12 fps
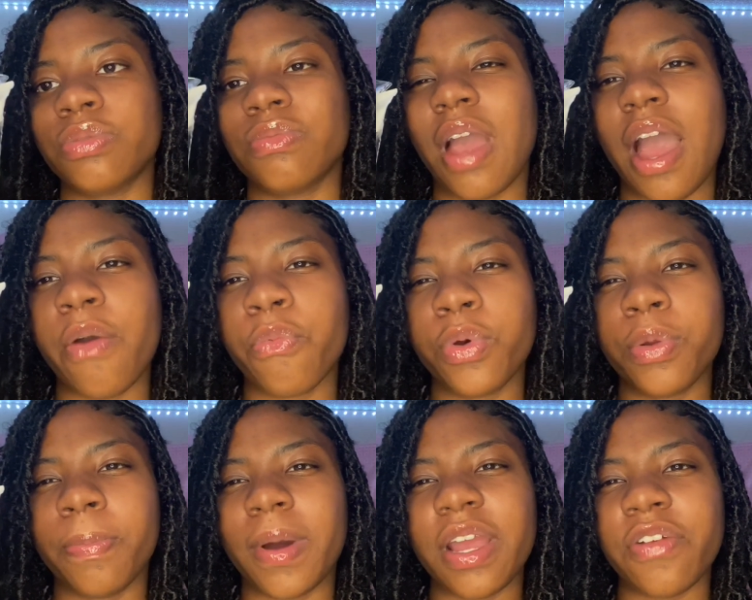I would
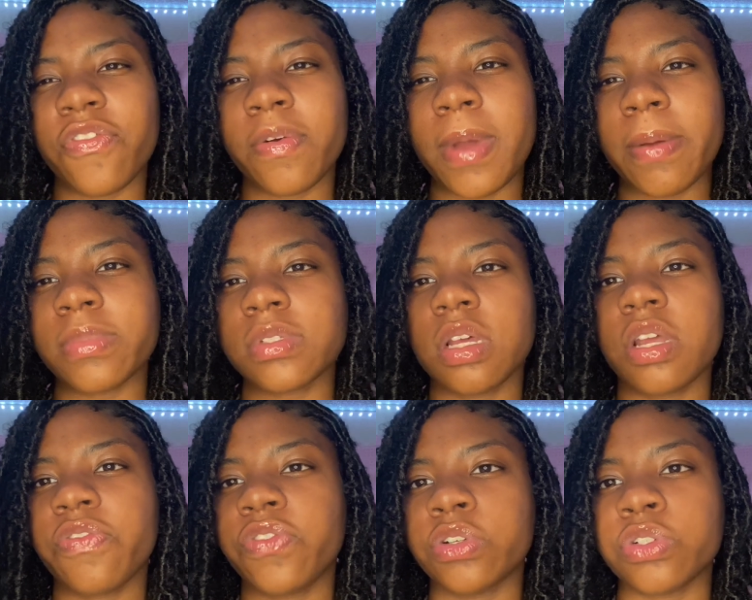buy it from Amazon if
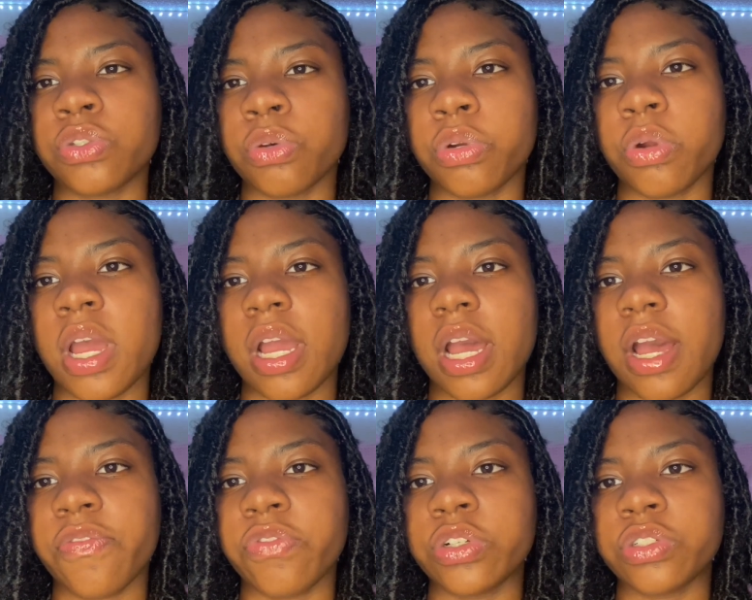your store don't have got
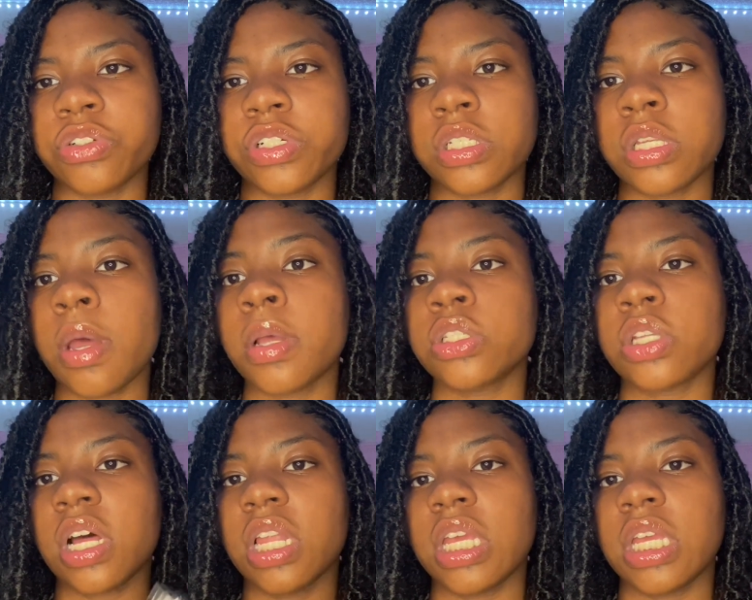FREETRESS, so I'll
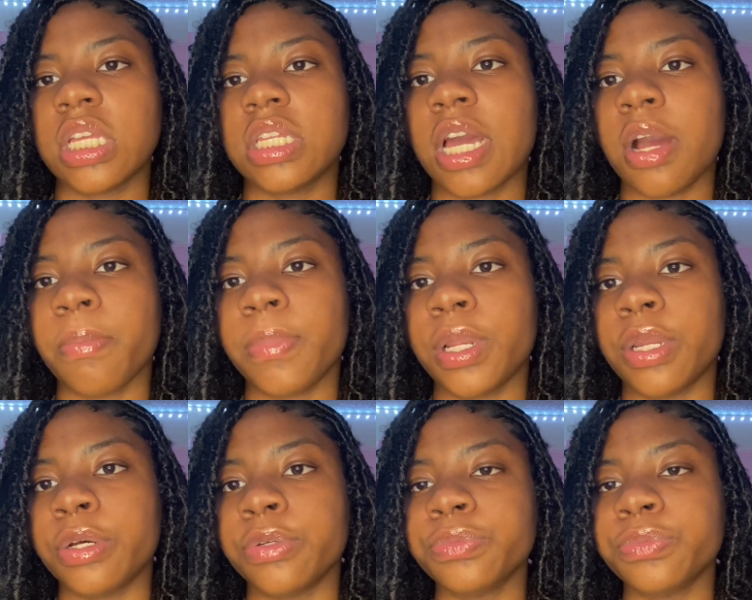link it down below.